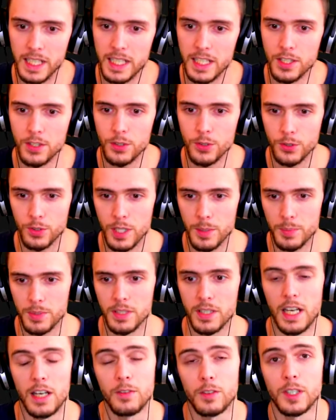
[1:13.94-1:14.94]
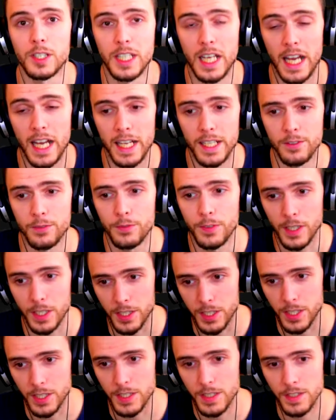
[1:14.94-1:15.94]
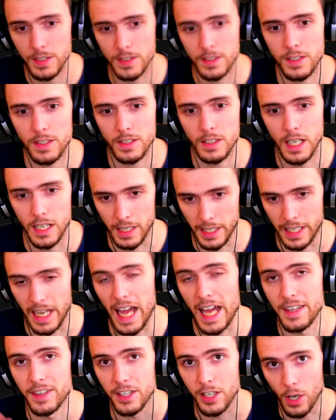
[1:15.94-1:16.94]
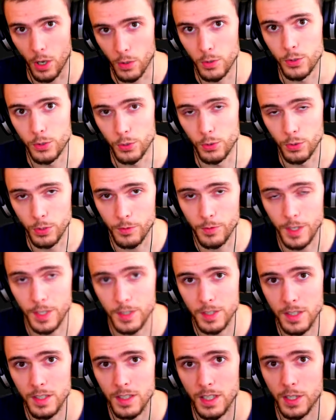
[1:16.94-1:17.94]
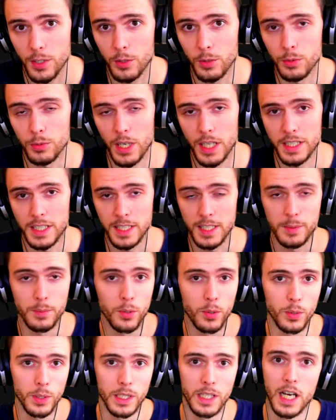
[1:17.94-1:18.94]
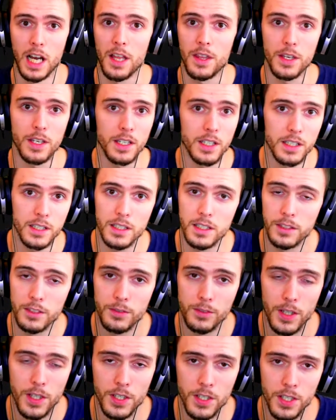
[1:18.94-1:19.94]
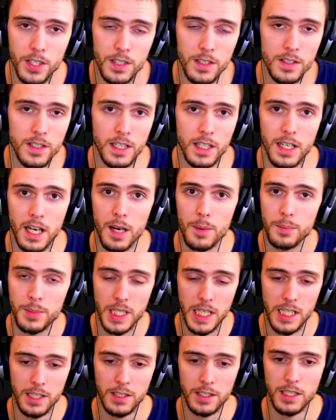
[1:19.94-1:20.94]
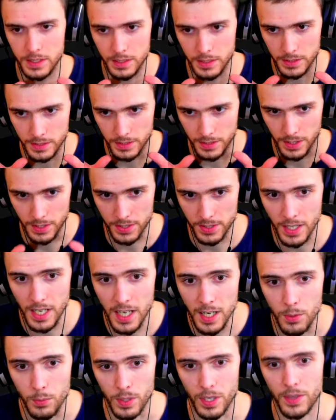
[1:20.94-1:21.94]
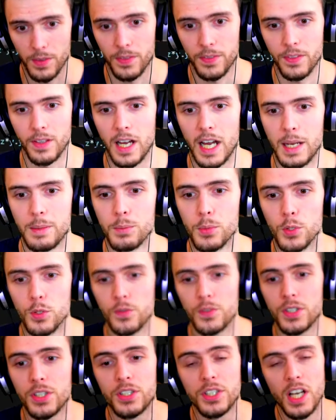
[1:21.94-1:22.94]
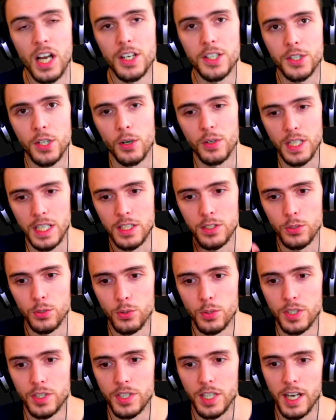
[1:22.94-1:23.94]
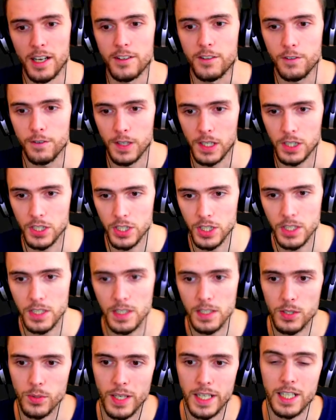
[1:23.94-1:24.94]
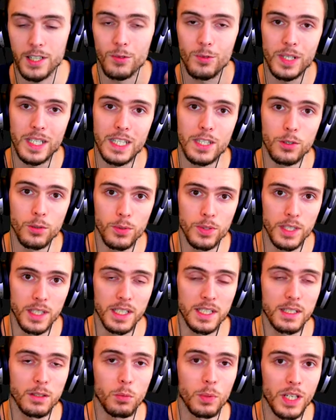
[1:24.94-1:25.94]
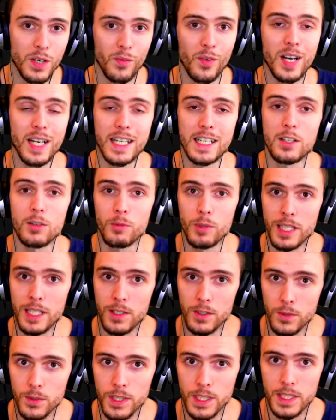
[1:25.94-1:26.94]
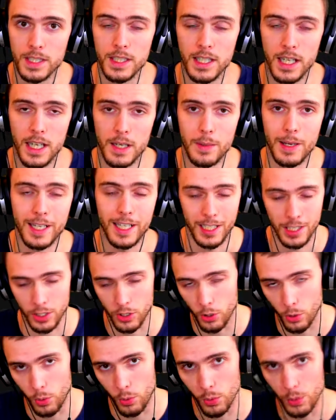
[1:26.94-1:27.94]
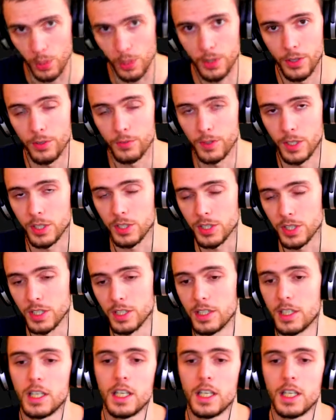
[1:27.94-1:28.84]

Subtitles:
a new script. I forgot to add functions, like add the code to the functions. I did them all in other functions and update. To start with, I moved the charge code into the charge function so I can reuse it whenever I need to reuse it. I can call the function